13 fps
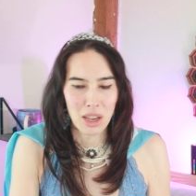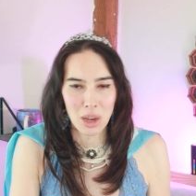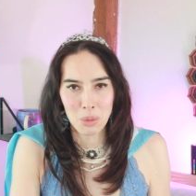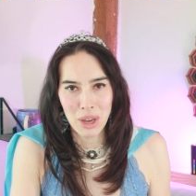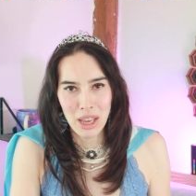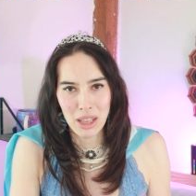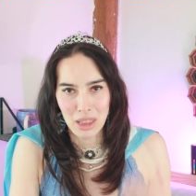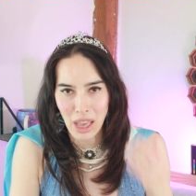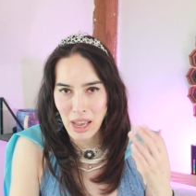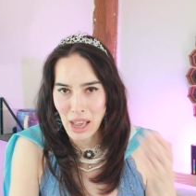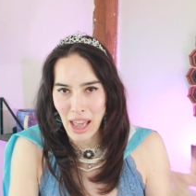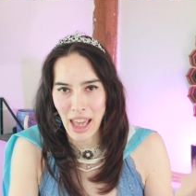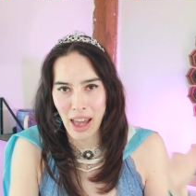Could we
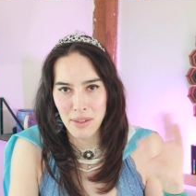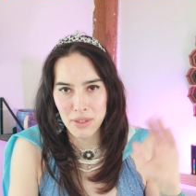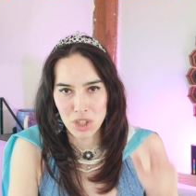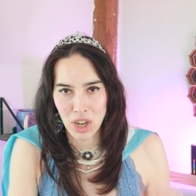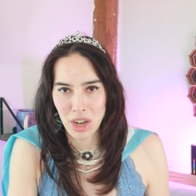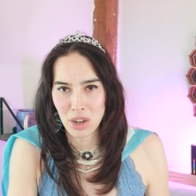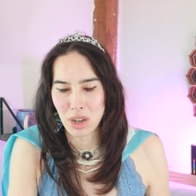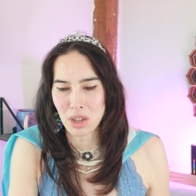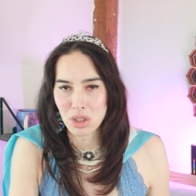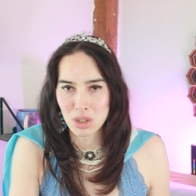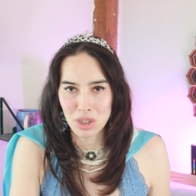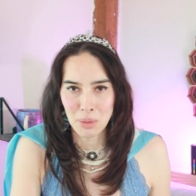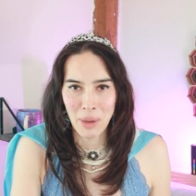like have a gender
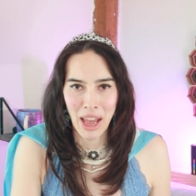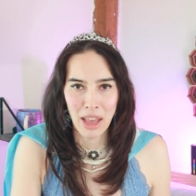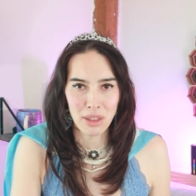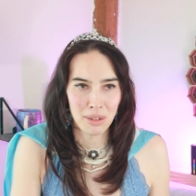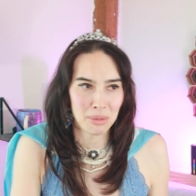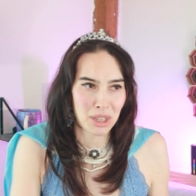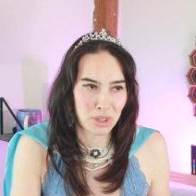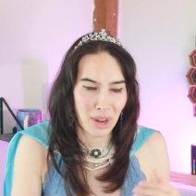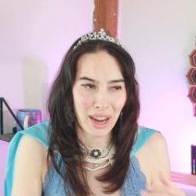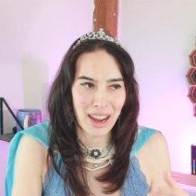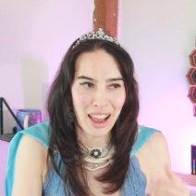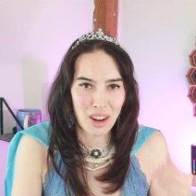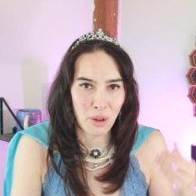inclusive bathroom? Because
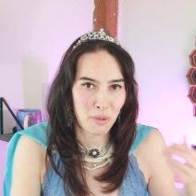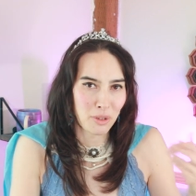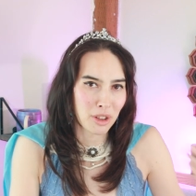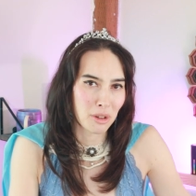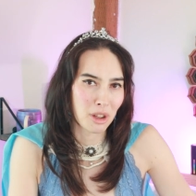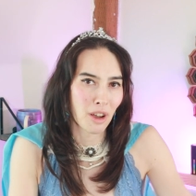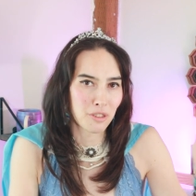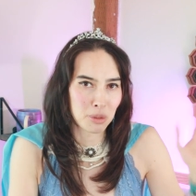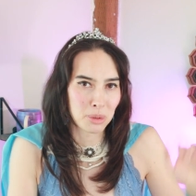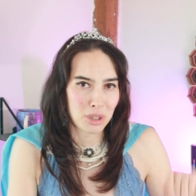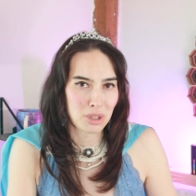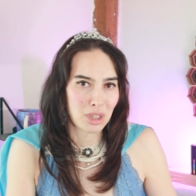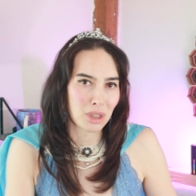right now I don't feel
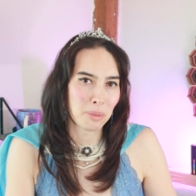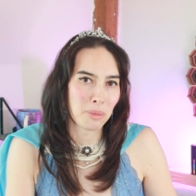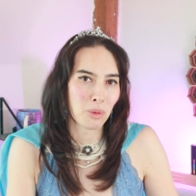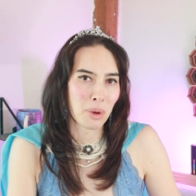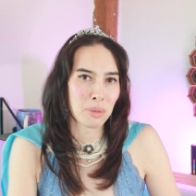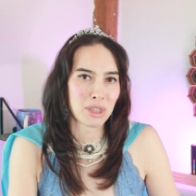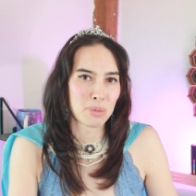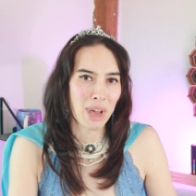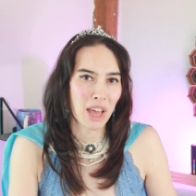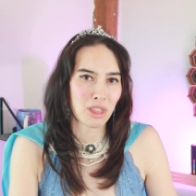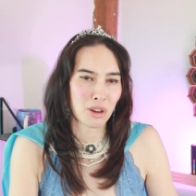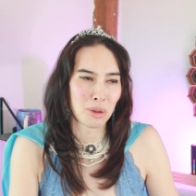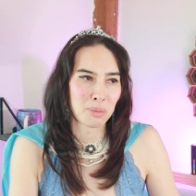comfortable using the women's
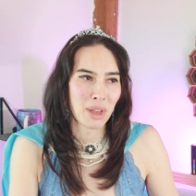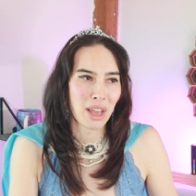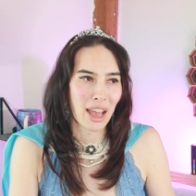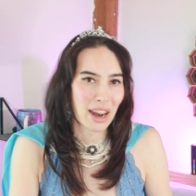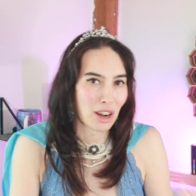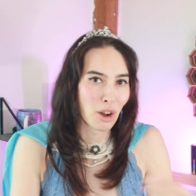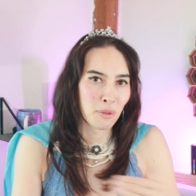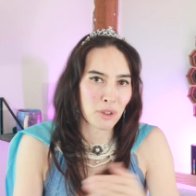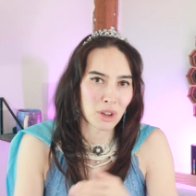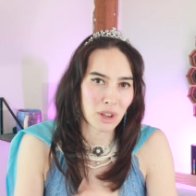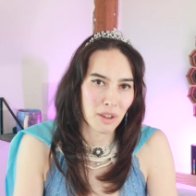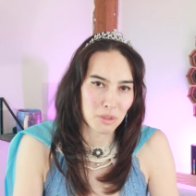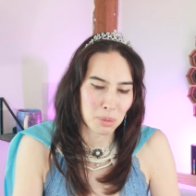bathroom, and I don't
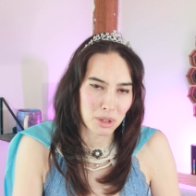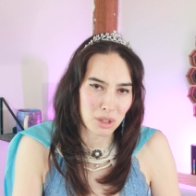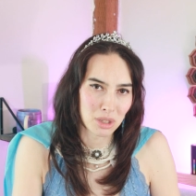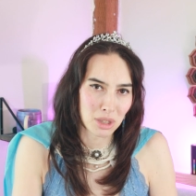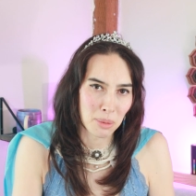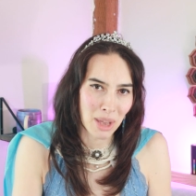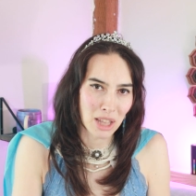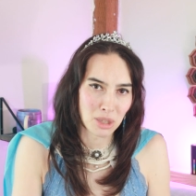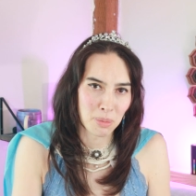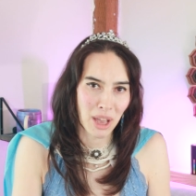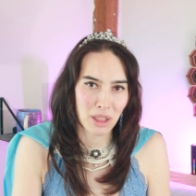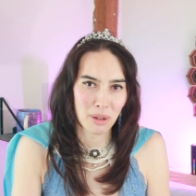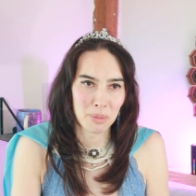feel comfortable using the man's
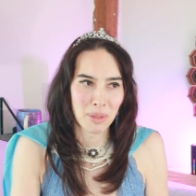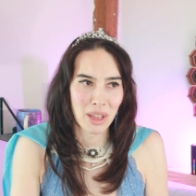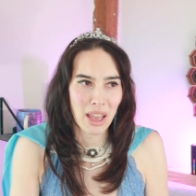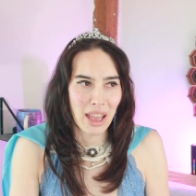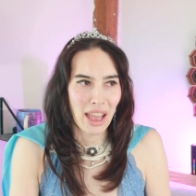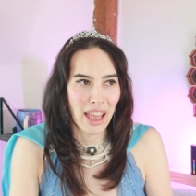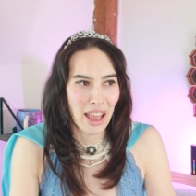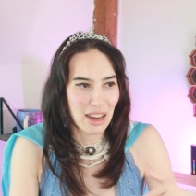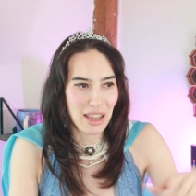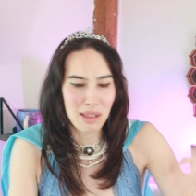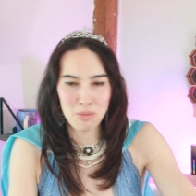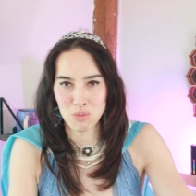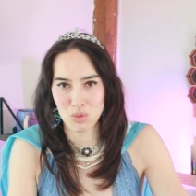bathroom." And
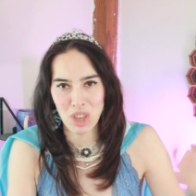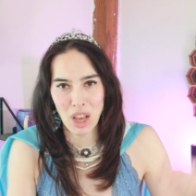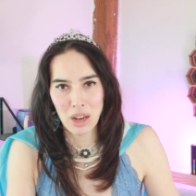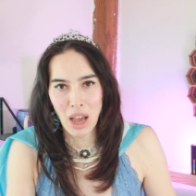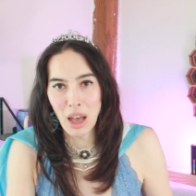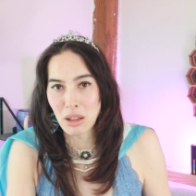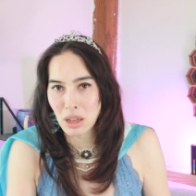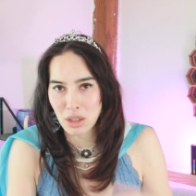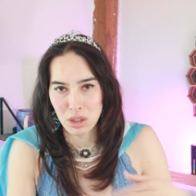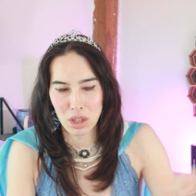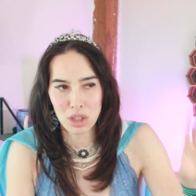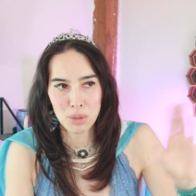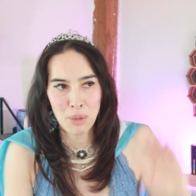he said, "Yeah, let,
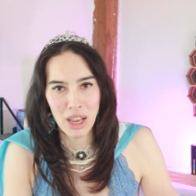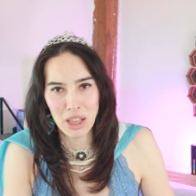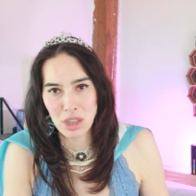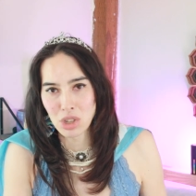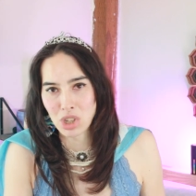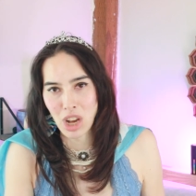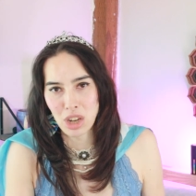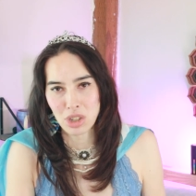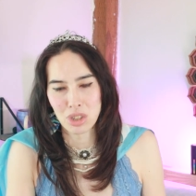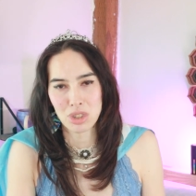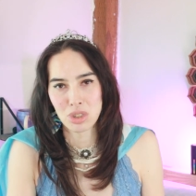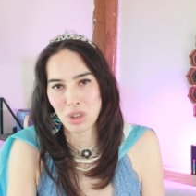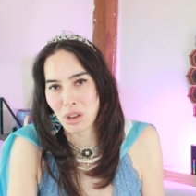let's make these
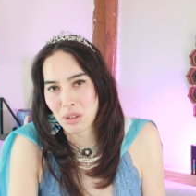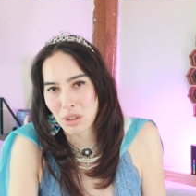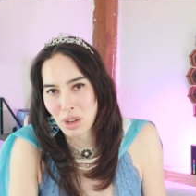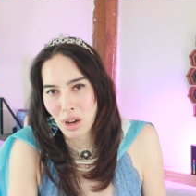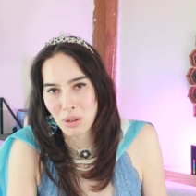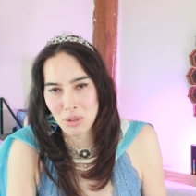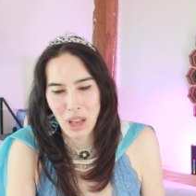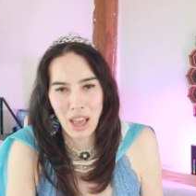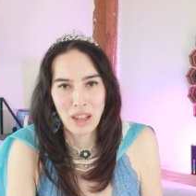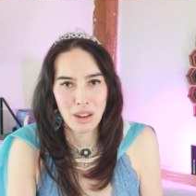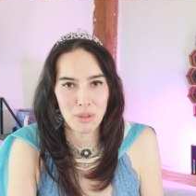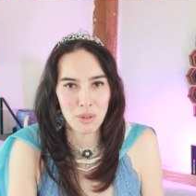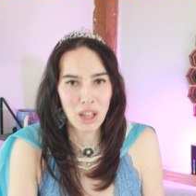changes." So you know,
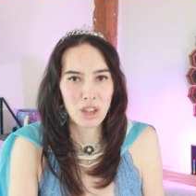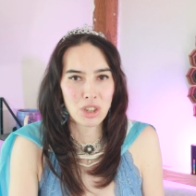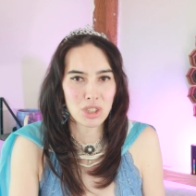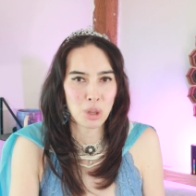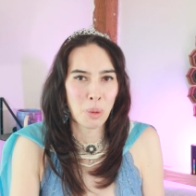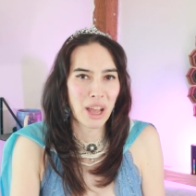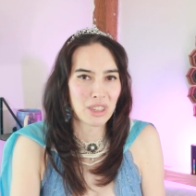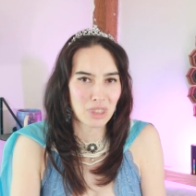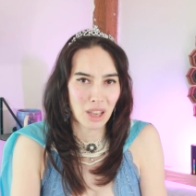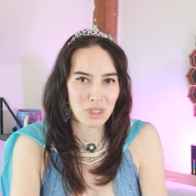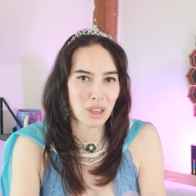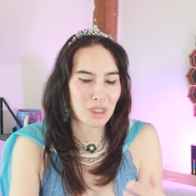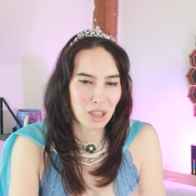it really just depends
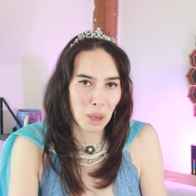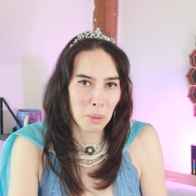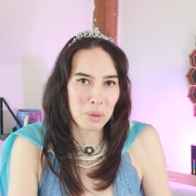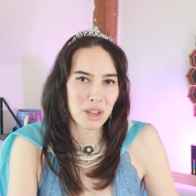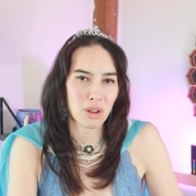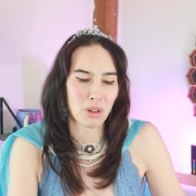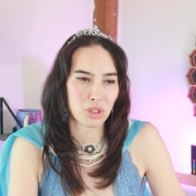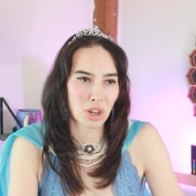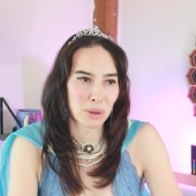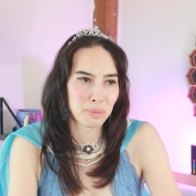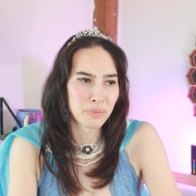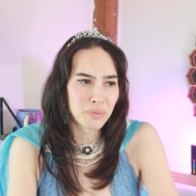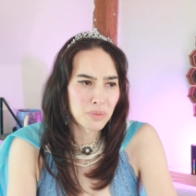also on the company
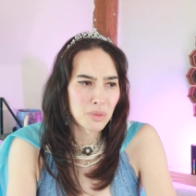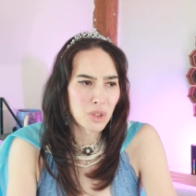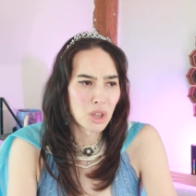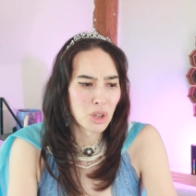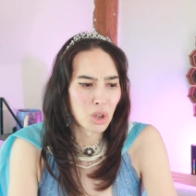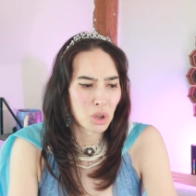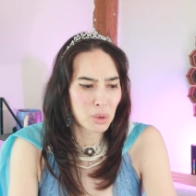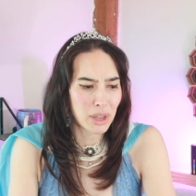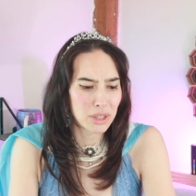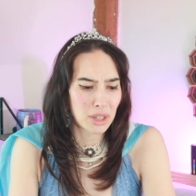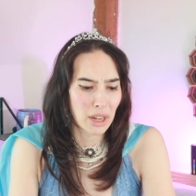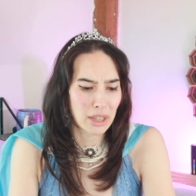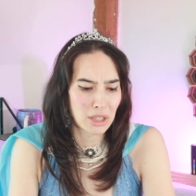culture. Who
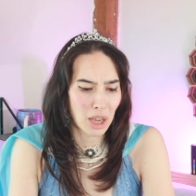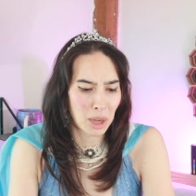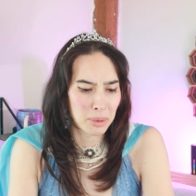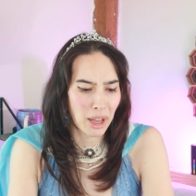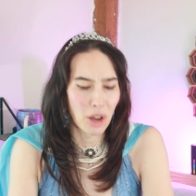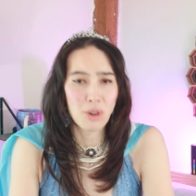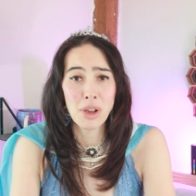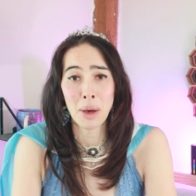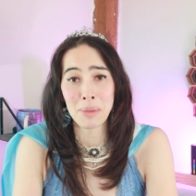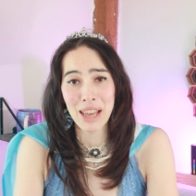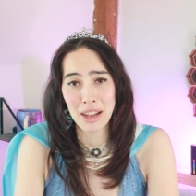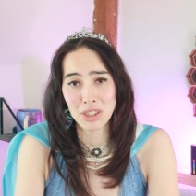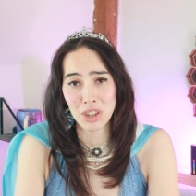else did I talk about? Oh,
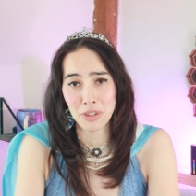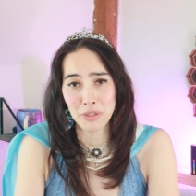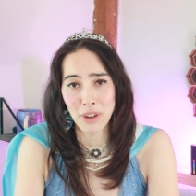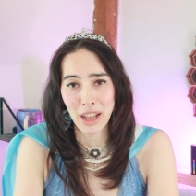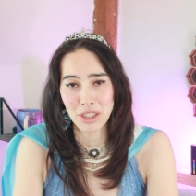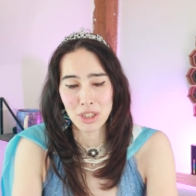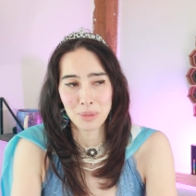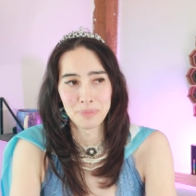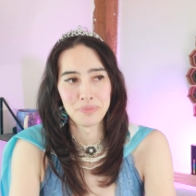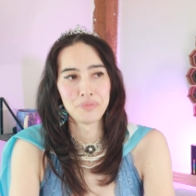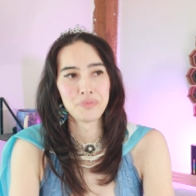coming out to your friends.